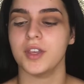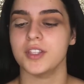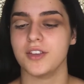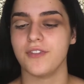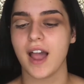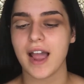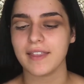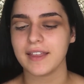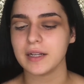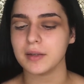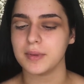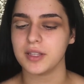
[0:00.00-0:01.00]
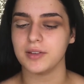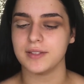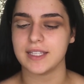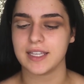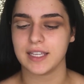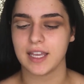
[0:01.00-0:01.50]
So for eyeliner, I'm going to be
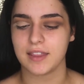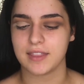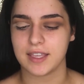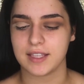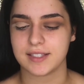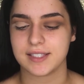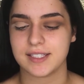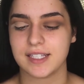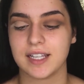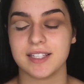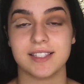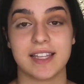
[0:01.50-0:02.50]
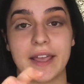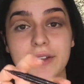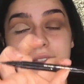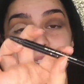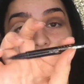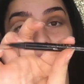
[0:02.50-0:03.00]
using the Stila Stay
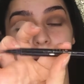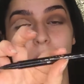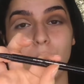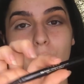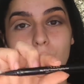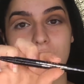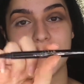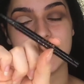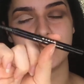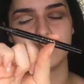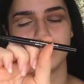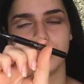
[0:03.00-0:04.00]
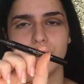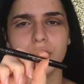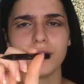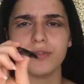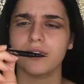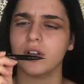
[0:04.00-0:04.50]
All Day
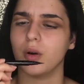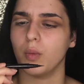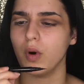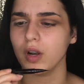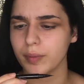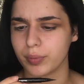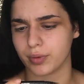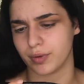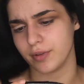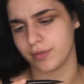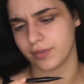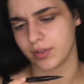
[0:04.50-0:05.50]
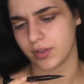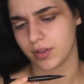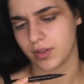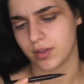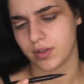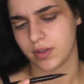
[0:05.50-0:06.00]
waterproof?
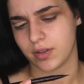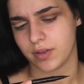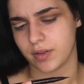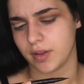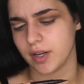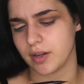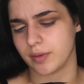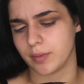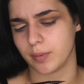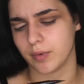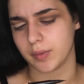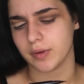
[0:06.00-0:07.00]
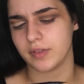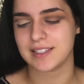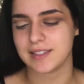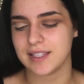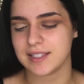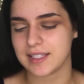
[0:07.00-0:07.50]
I didn't know it was waterproof.
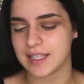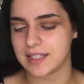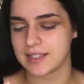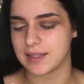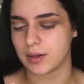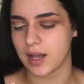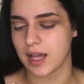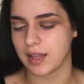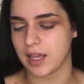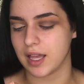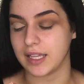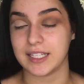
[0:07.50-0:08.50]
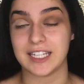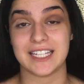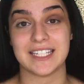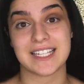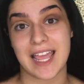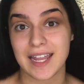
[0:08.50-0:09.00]
So this is the colour in
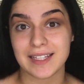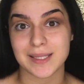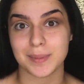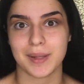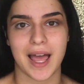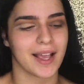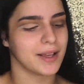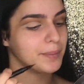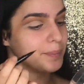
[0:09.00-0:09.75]
Intense Black.